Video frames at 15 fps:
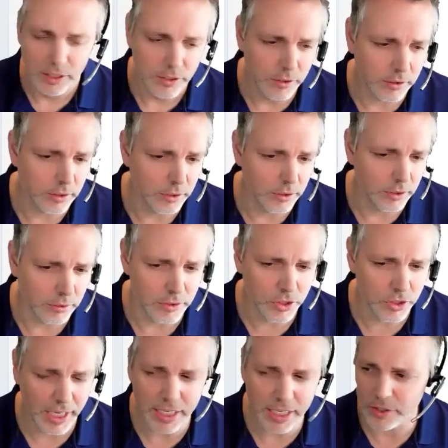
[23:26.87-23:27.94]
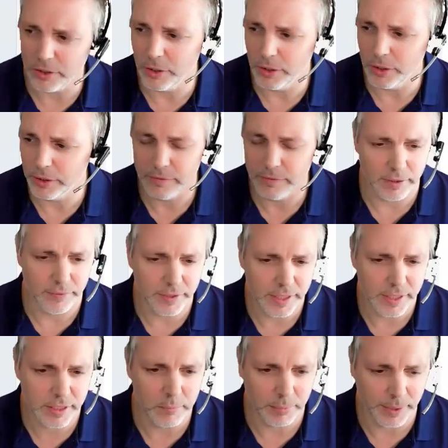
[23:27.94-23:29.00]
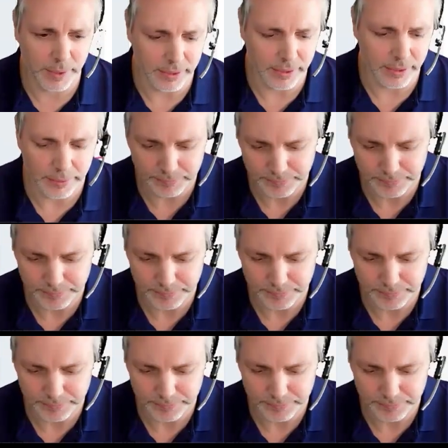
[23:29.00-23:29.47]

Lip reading: You can change the look and feel of this completely.